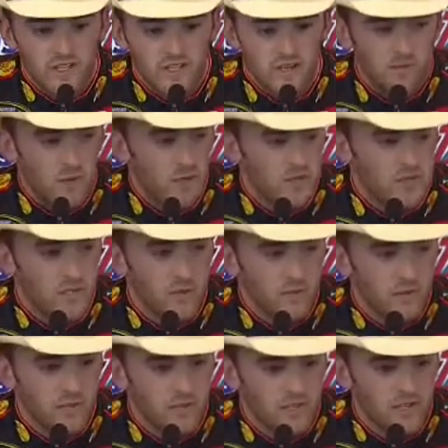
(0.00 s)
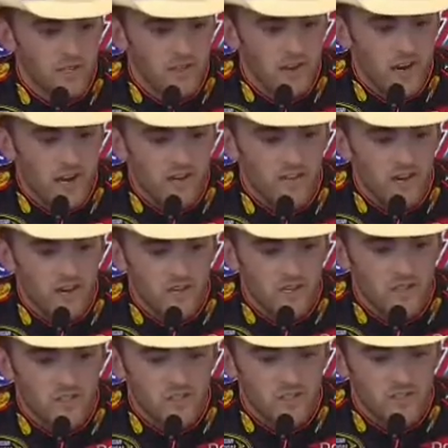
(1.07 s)
like Paul said, we put it on Ryan, and
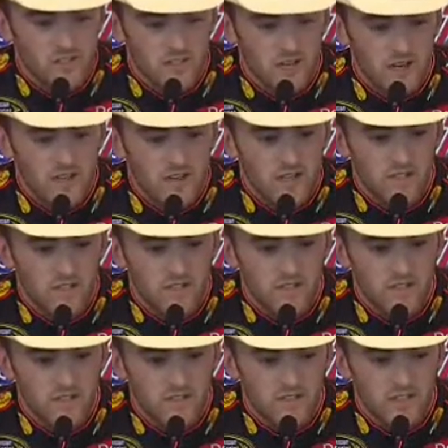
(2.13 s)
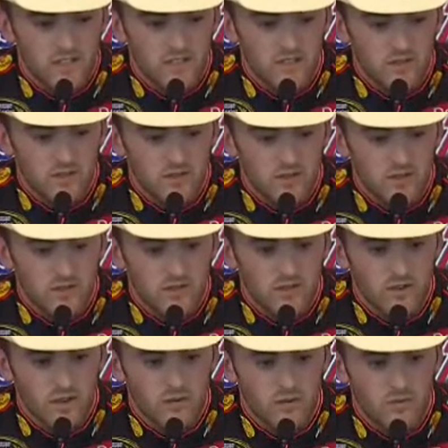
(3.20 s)
Ryan deserves a lot of that credit for,
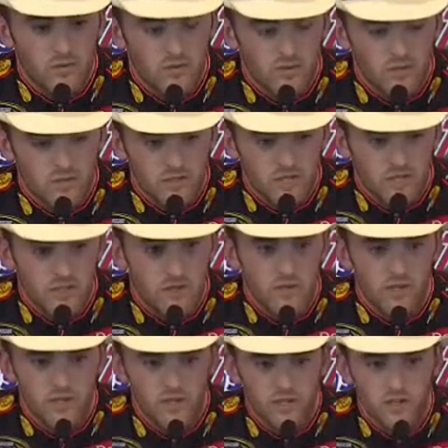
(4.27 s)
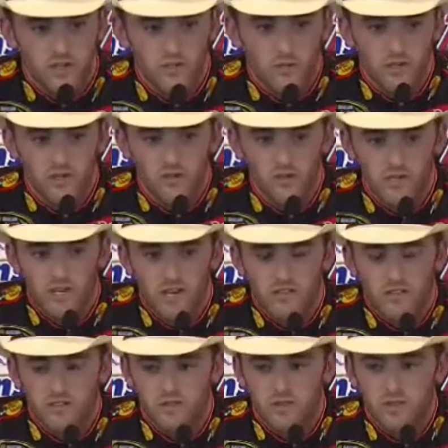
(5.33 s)
you know, telling you when to go and when
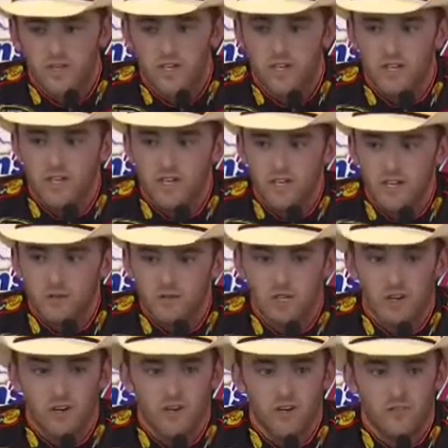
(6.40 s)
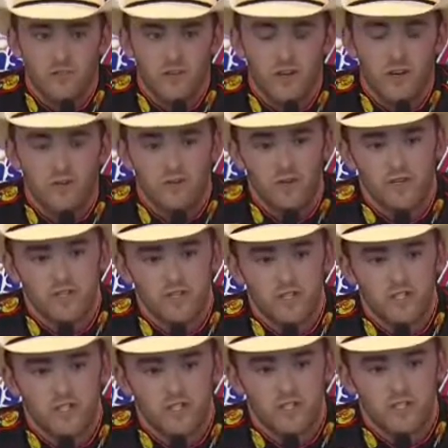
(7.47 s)
not to. And it was hard the first
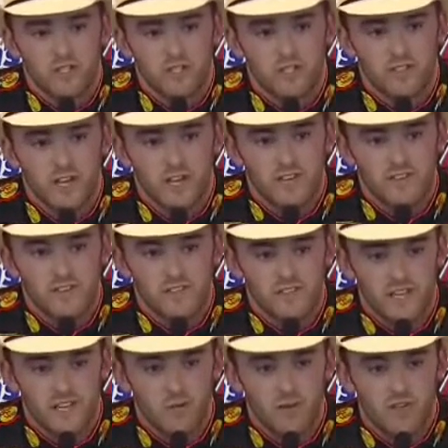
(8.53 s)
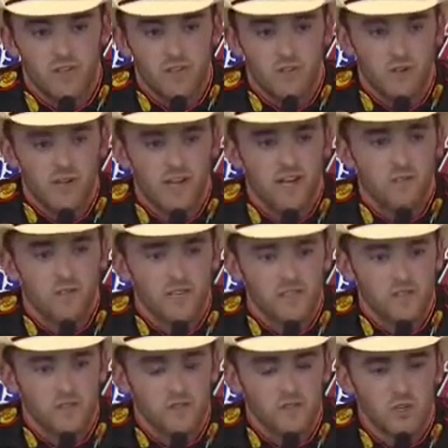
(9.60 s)
session to just kind of stay with the plan
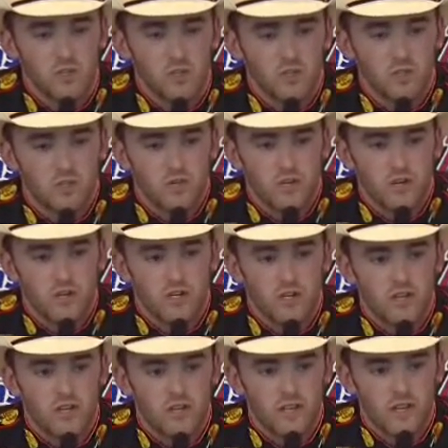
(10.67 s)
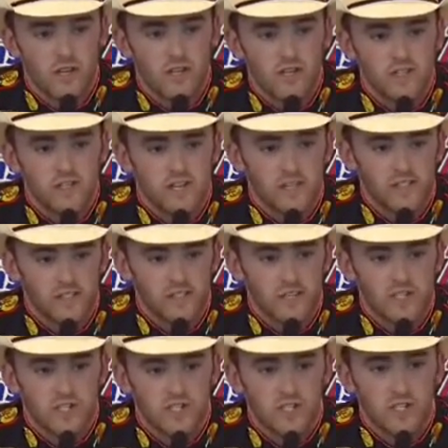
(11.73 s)
because there was so much going on. And then second
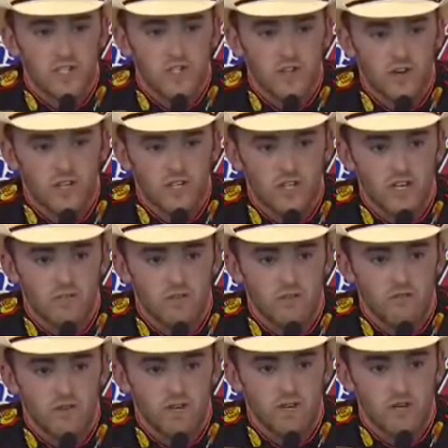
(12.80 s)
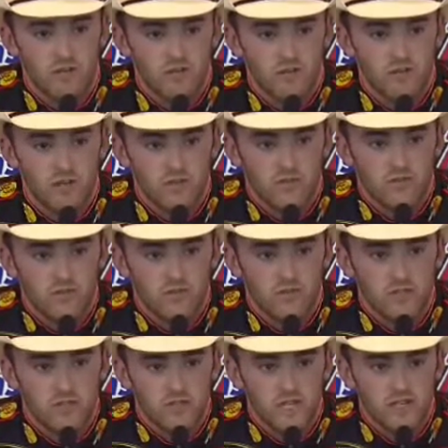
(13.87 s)
session, he did a great job of
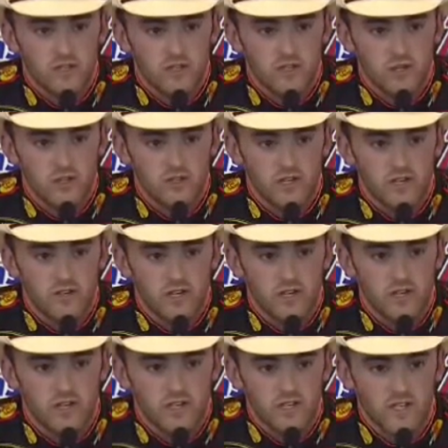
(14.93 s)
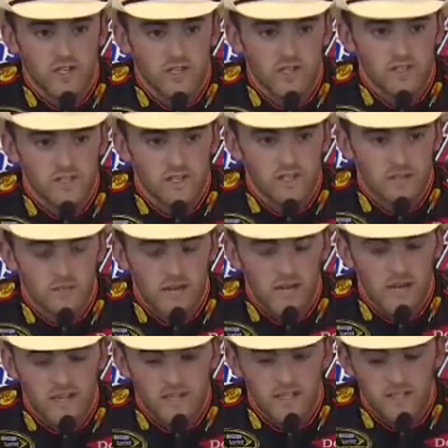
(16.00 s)
taking charge right there and getting in that second
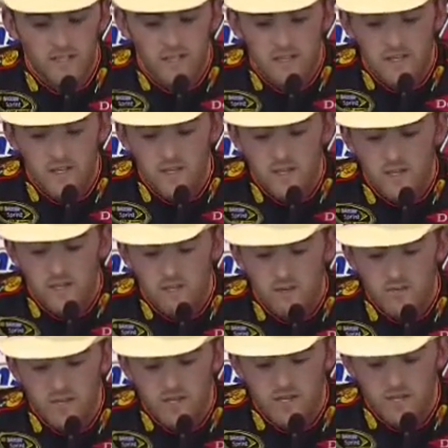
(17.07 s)
pack. And from